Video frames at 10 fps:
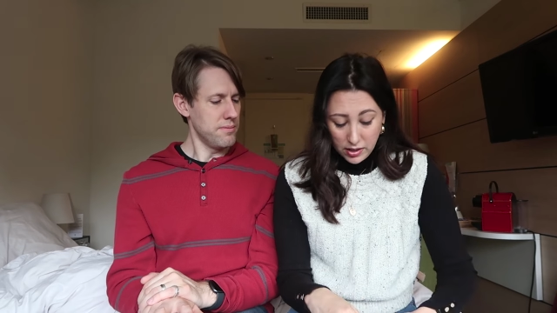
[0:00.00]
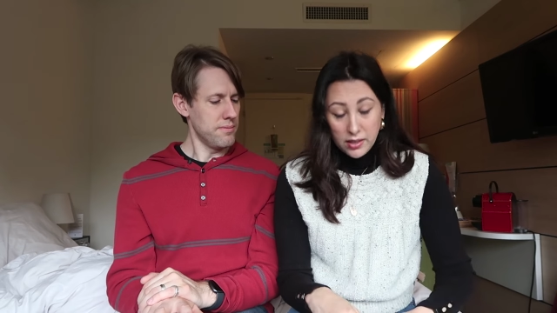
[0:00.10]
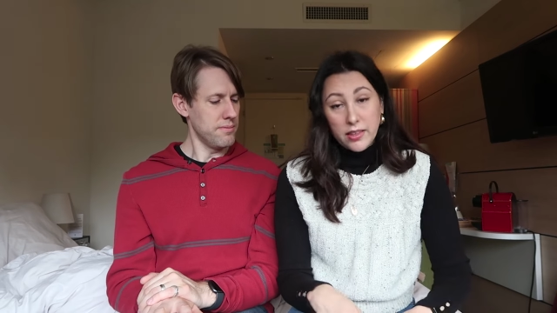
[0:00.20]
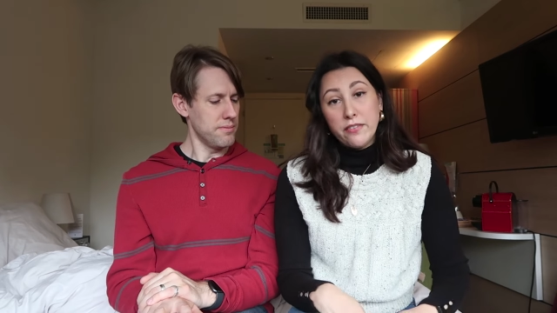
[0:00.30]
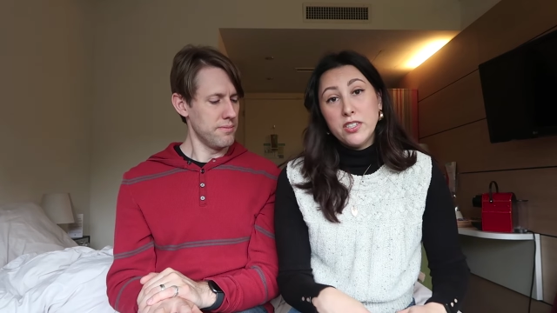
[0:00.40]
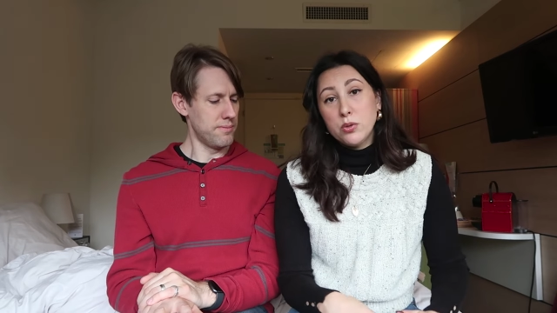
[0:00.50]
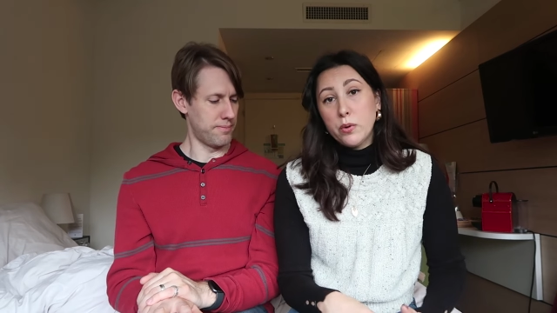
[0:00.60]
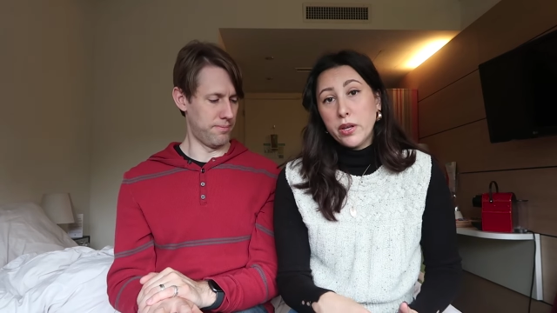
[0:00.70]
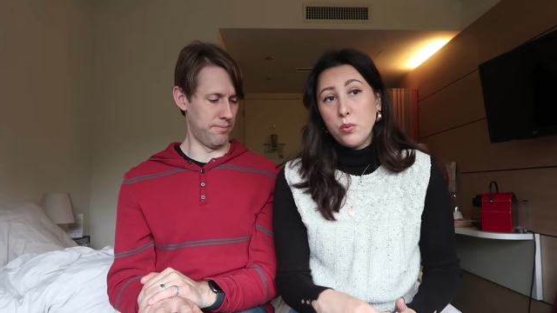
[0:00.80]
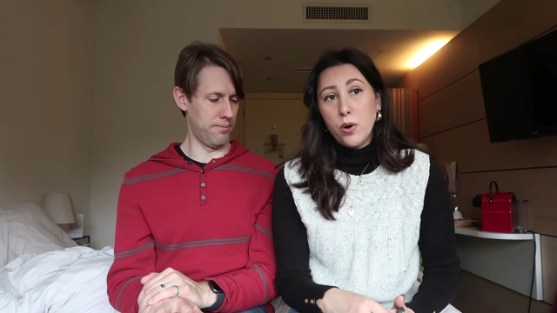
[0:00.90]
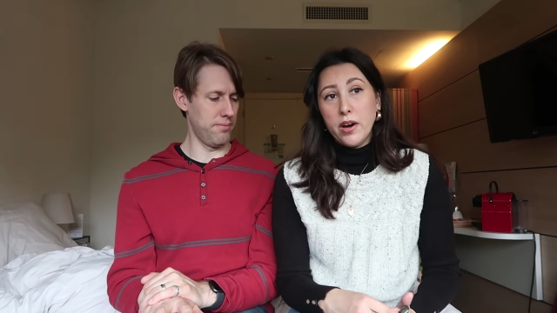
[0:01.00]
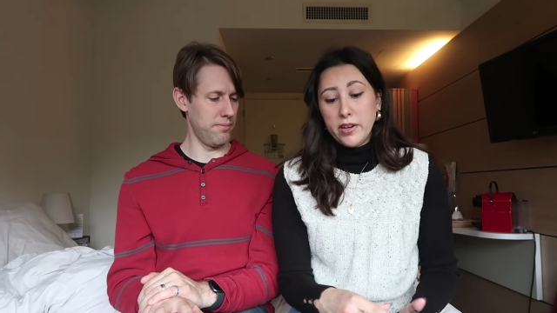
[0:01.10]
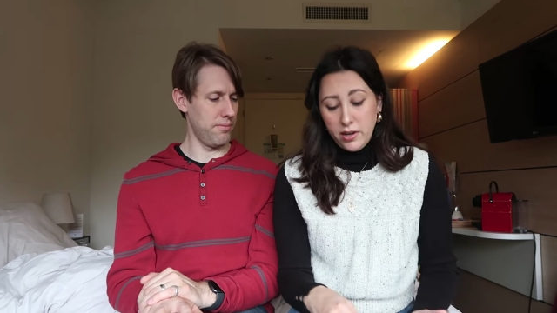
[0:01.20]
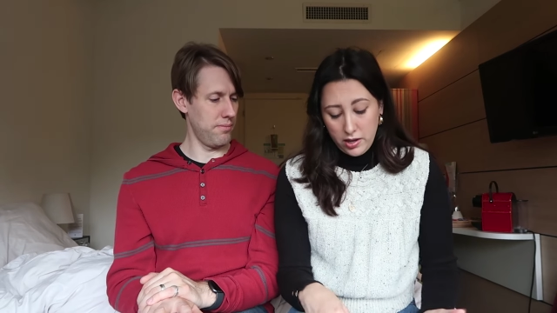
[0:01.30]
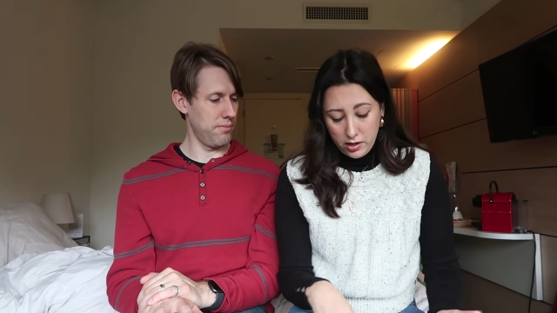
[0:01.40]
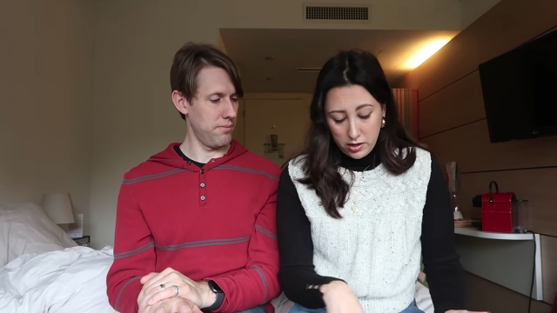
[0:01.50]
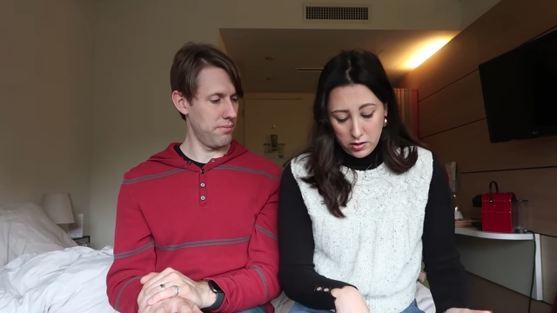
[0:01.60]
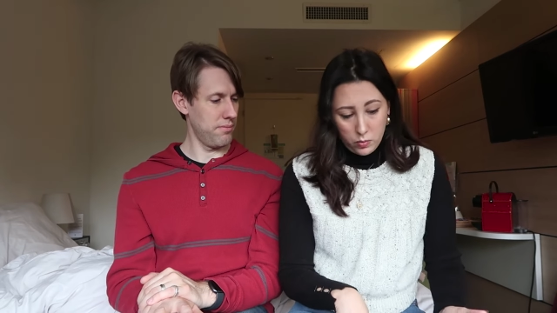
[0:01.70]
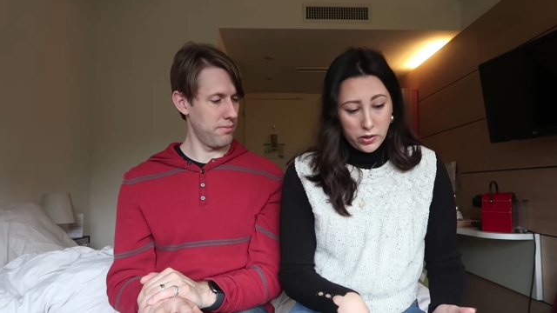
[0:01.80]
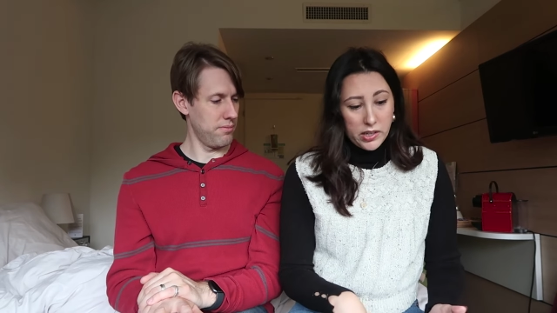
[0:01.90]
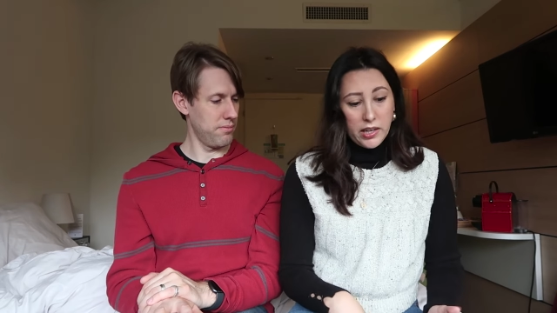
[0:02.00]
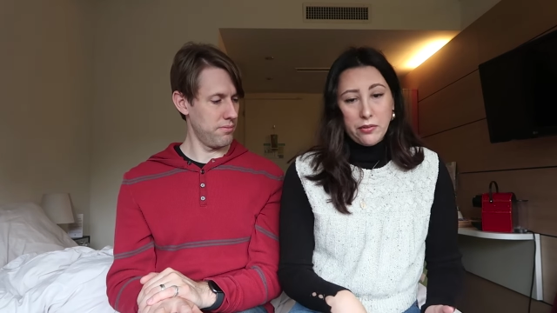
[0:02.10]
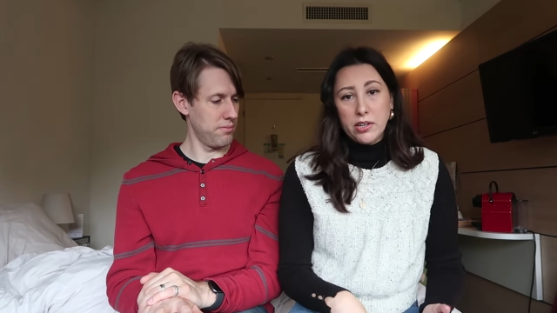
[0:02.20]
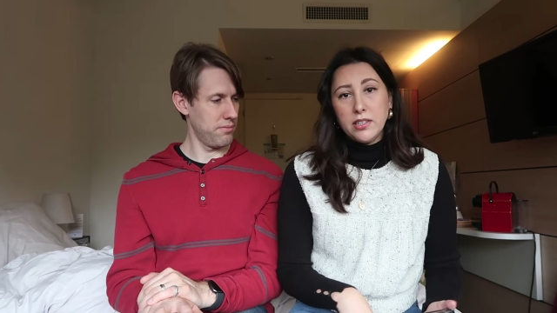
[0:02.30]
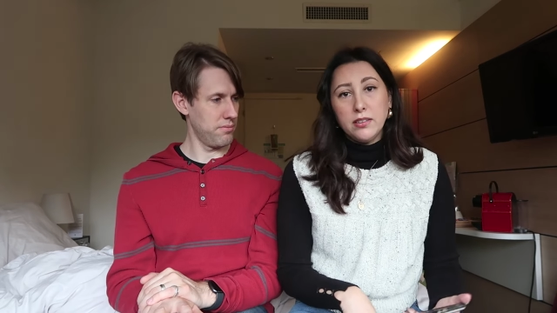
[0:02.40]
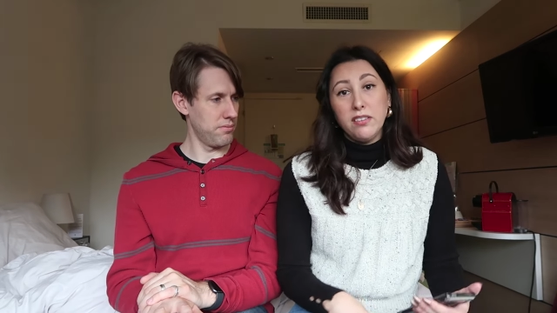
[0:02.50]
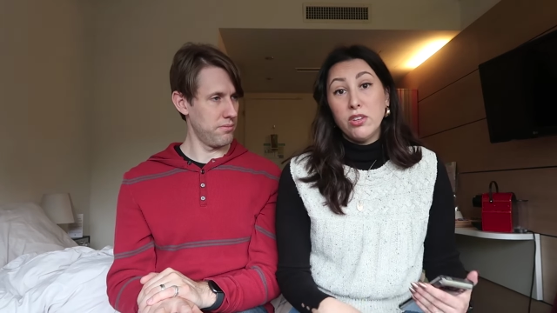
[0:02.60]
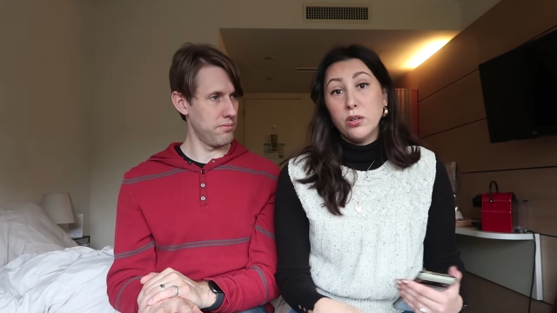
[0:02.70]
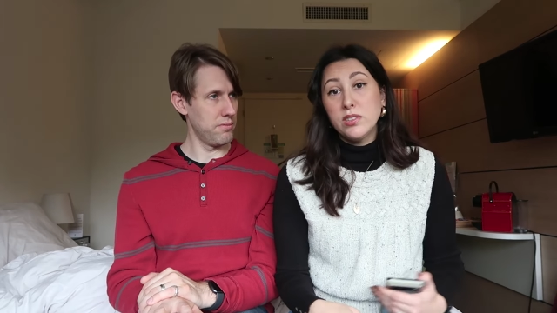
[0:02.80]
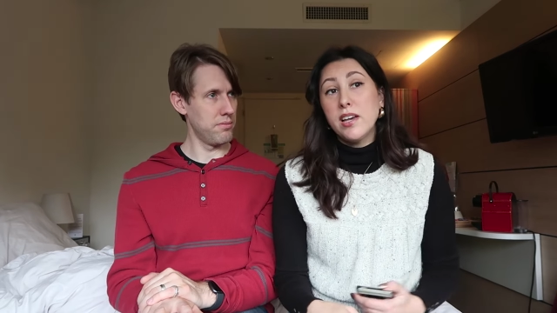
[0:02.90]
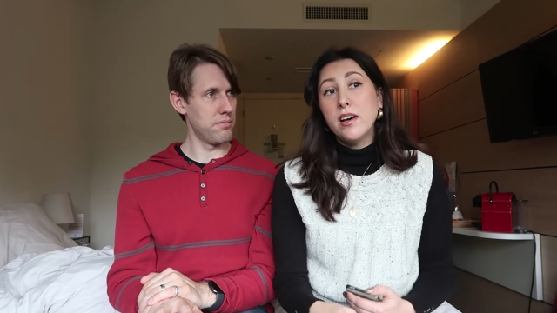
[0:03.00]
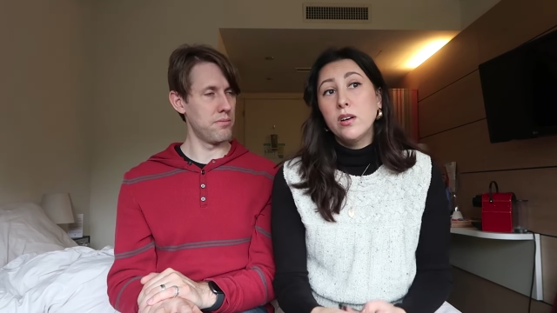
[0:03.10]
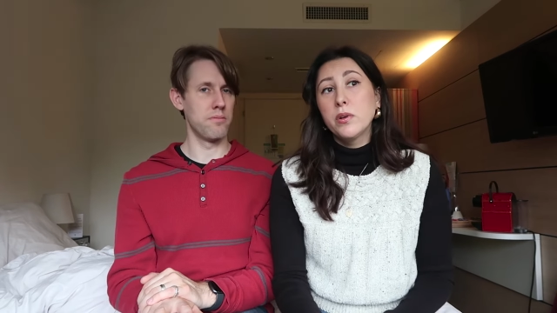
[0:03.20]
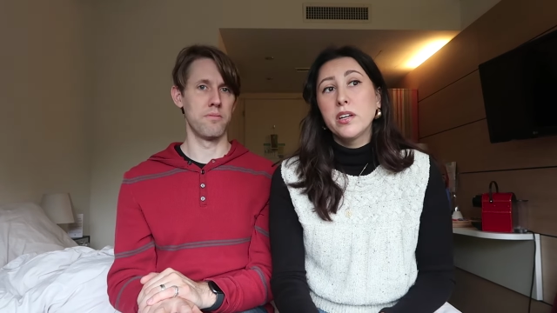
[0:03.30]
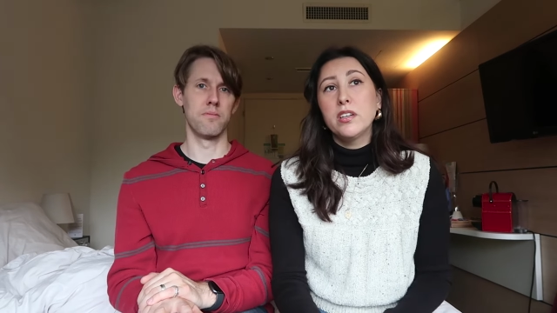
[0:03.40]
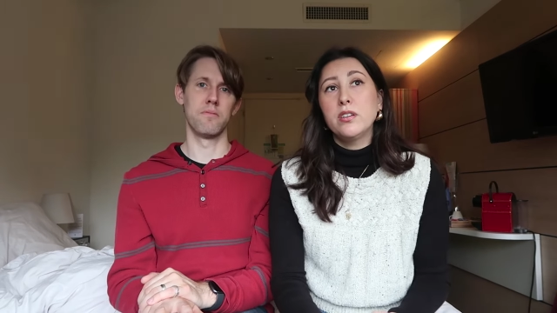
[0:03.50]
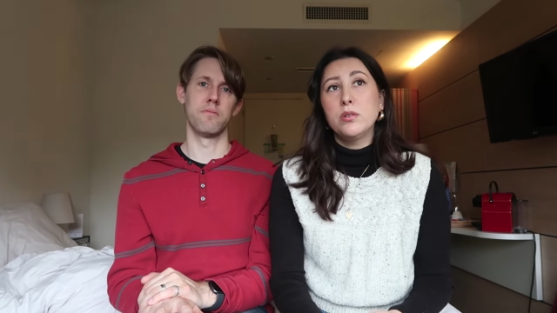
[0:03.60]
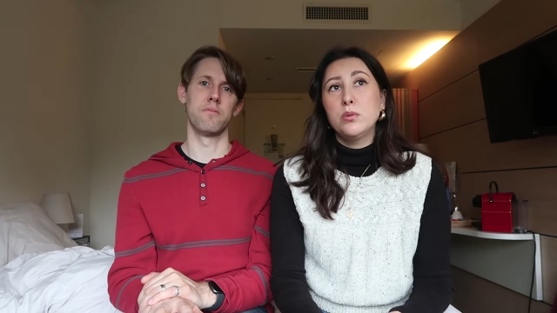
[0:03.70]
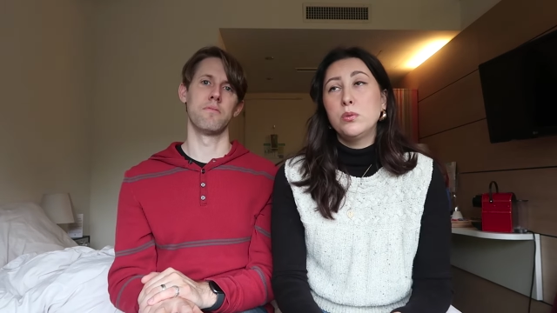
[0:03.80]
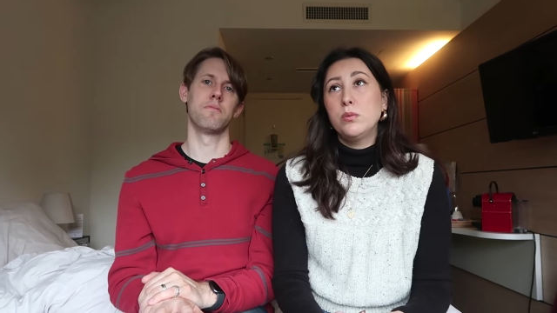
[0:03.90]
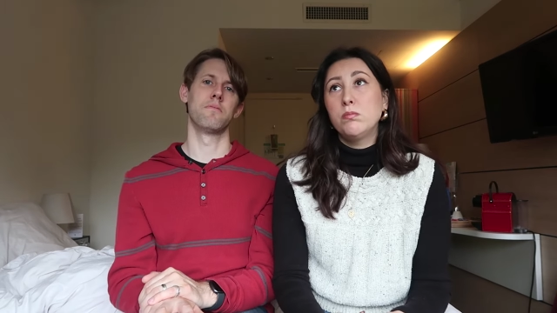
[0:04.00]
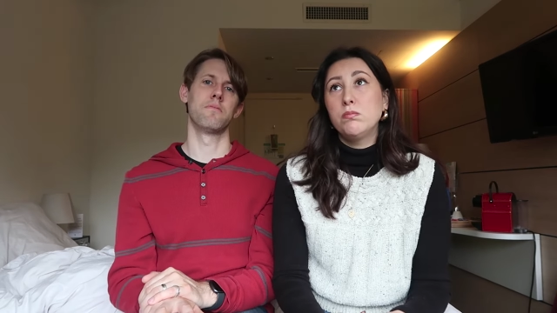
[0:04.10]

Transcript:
Speaker 1: 11.21 and we're gonna get ready to leave the hotel. We're gonna go,